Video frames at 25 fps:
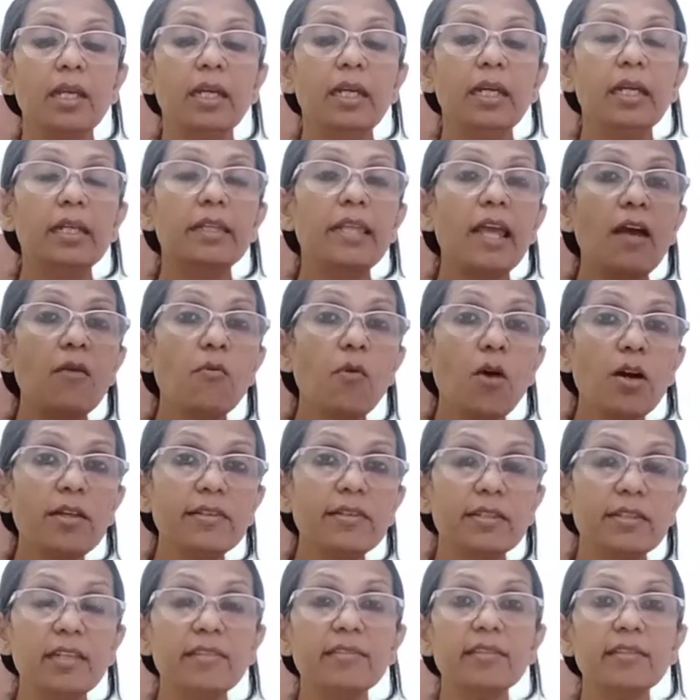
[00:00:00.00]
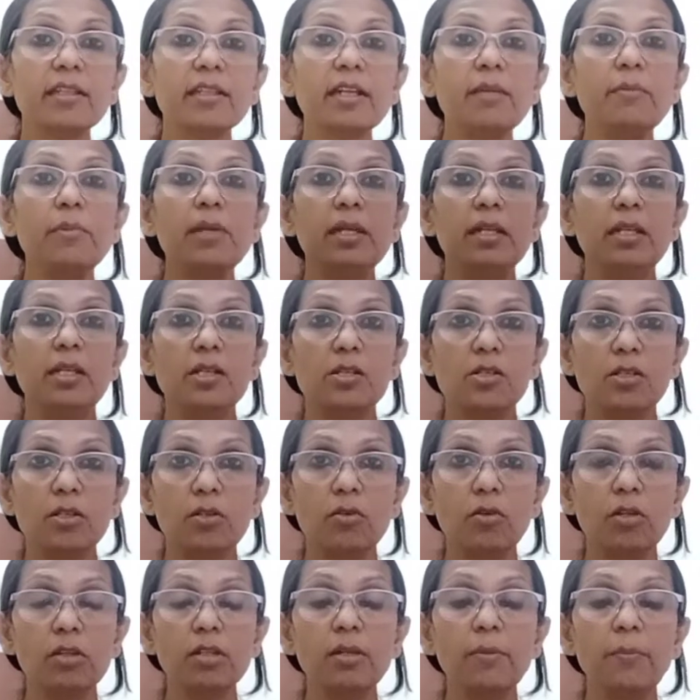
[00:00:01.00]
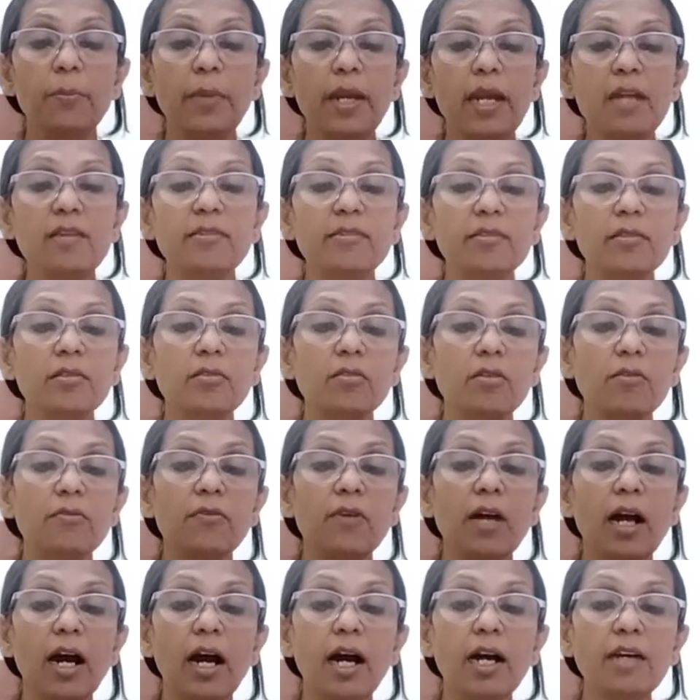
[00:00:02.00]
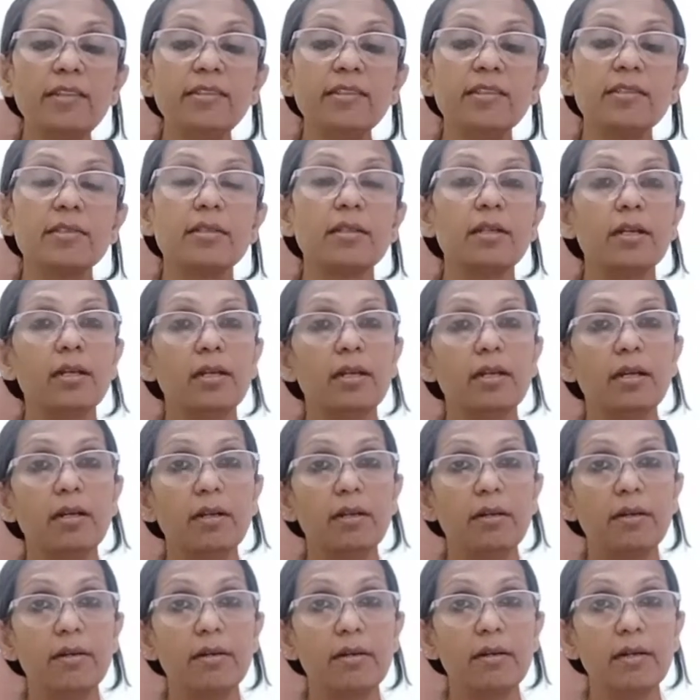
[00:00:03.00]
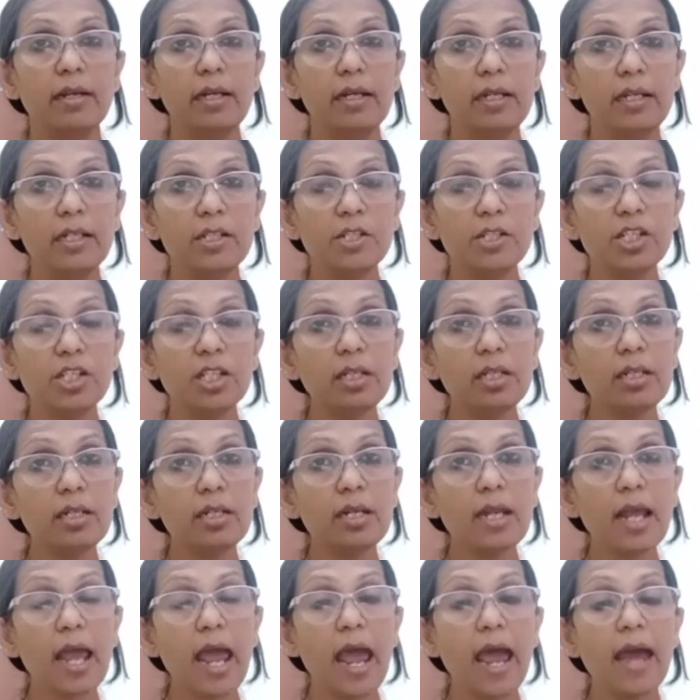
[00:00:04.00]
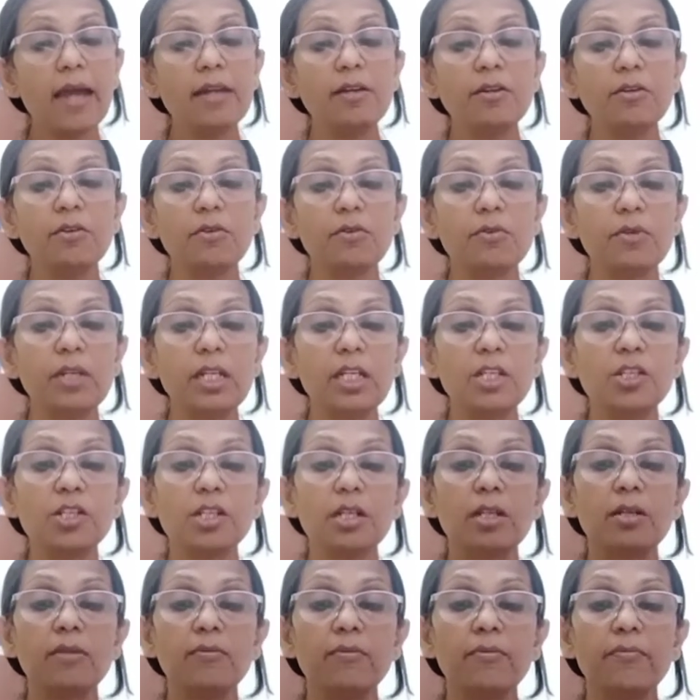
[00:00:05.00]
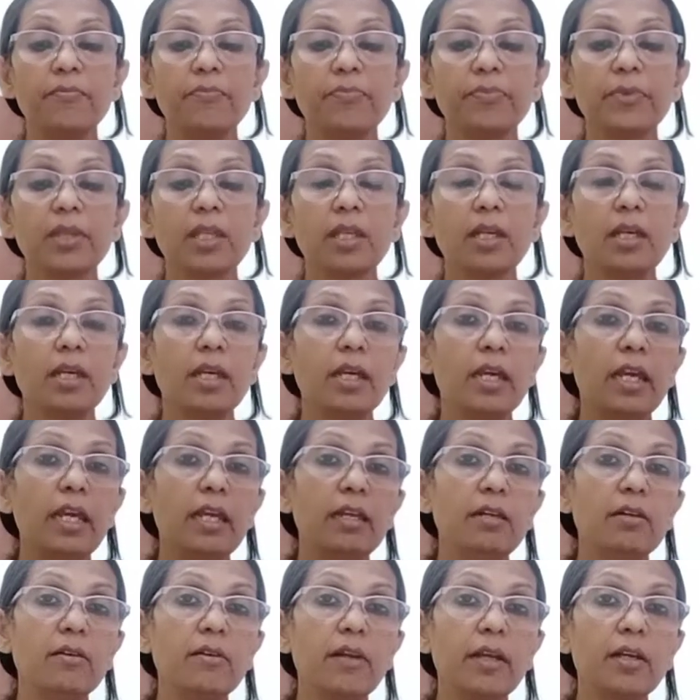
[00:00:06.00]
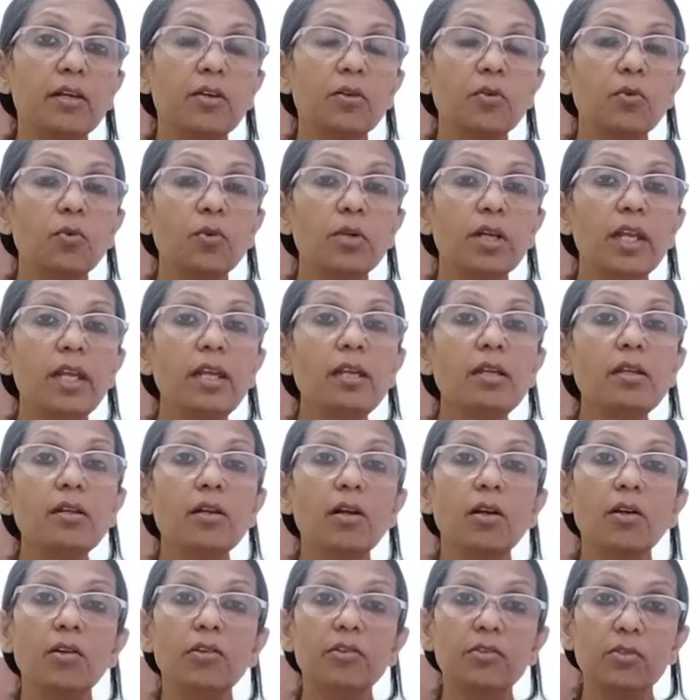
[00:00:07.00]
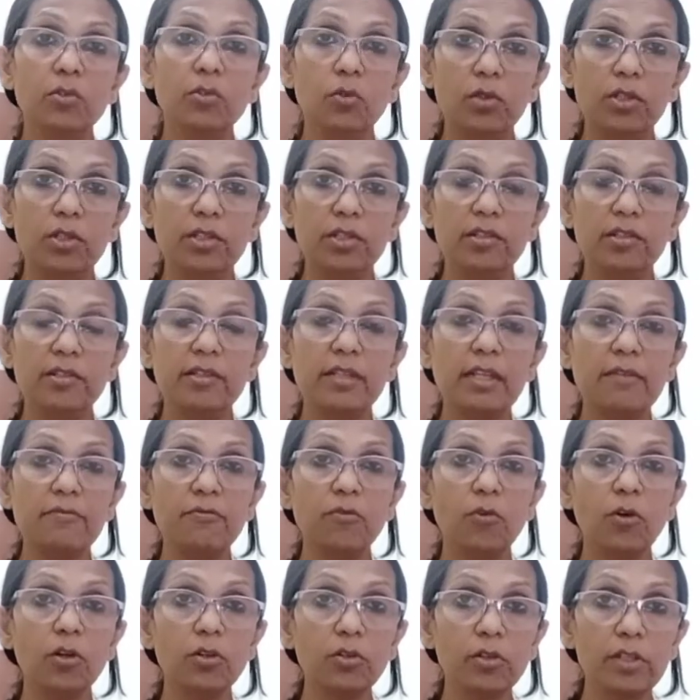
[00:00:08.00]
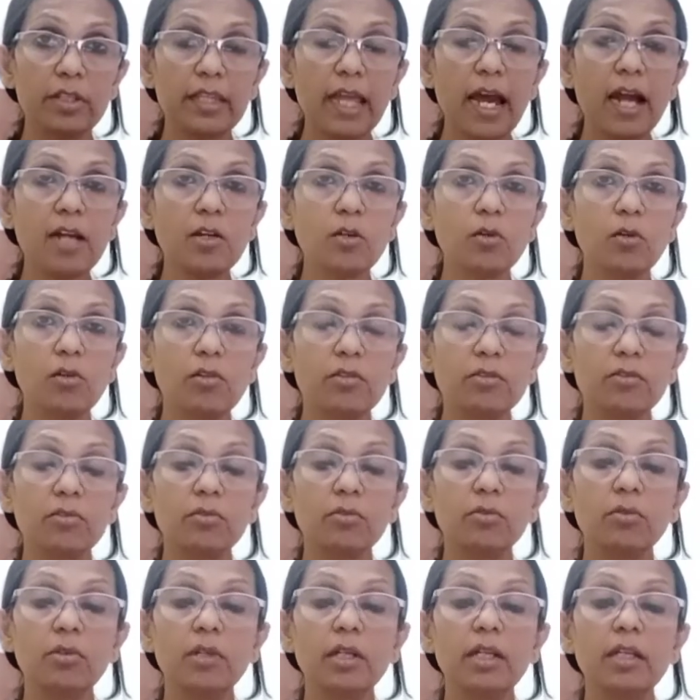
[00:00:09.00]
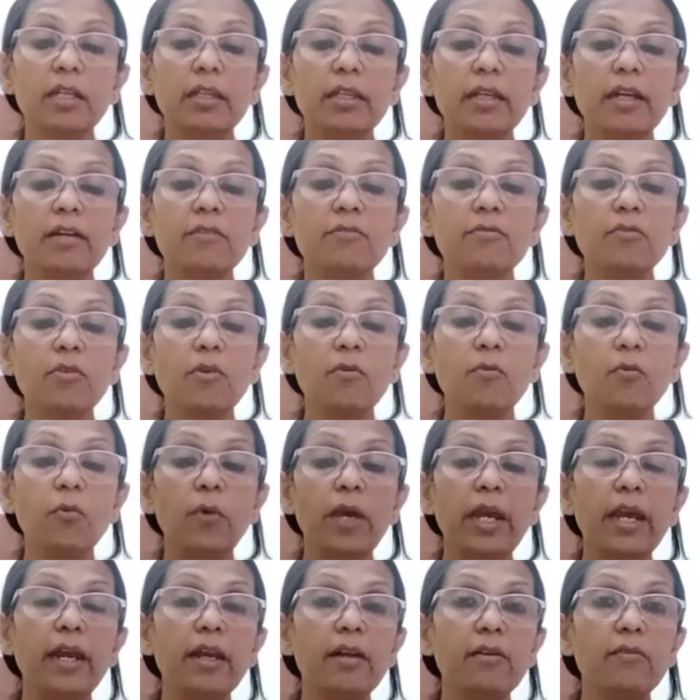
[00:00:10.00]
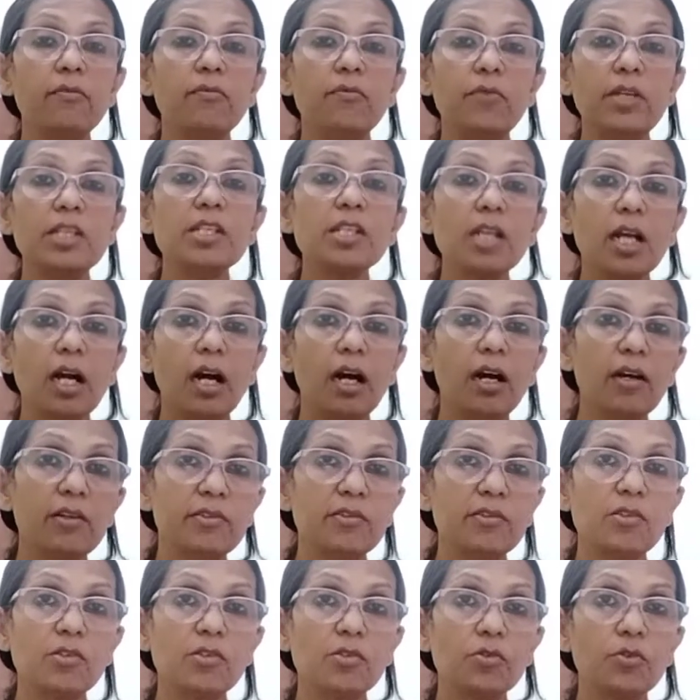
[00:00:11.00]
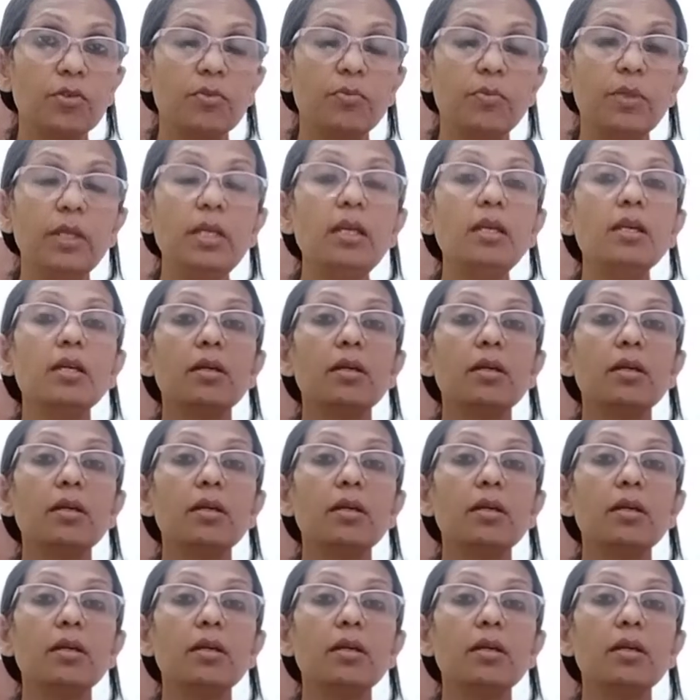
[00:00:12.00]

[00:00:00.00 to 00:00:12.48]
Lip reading: There was discrimination on the basis of caste, religion and region in recruiting soldiers. They followed that also, that from where which caste should be